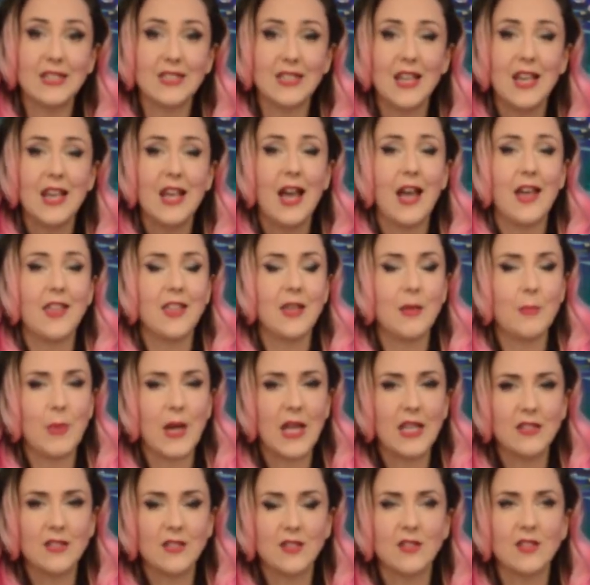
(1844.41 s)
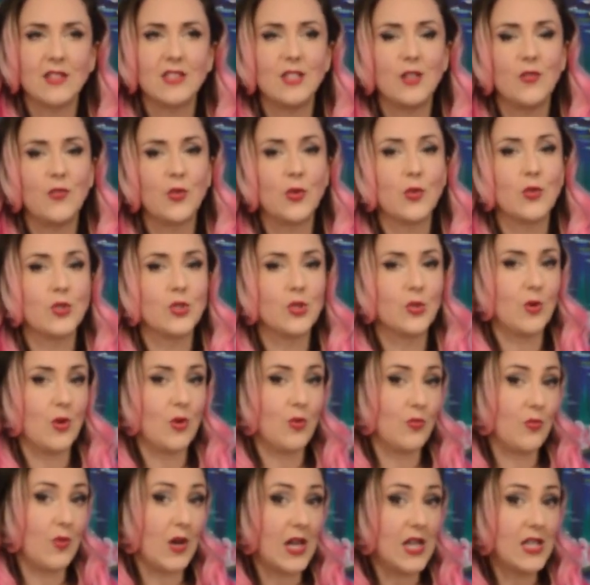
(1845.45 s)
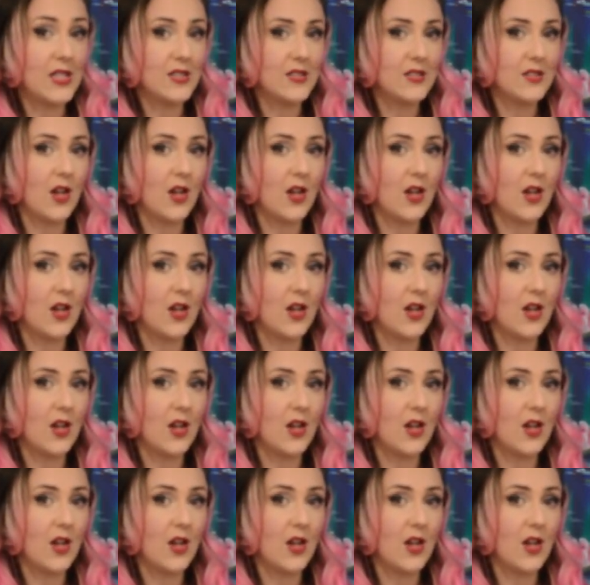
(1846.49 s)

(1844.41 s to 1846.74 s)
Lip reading: I think pencil is difficult to erase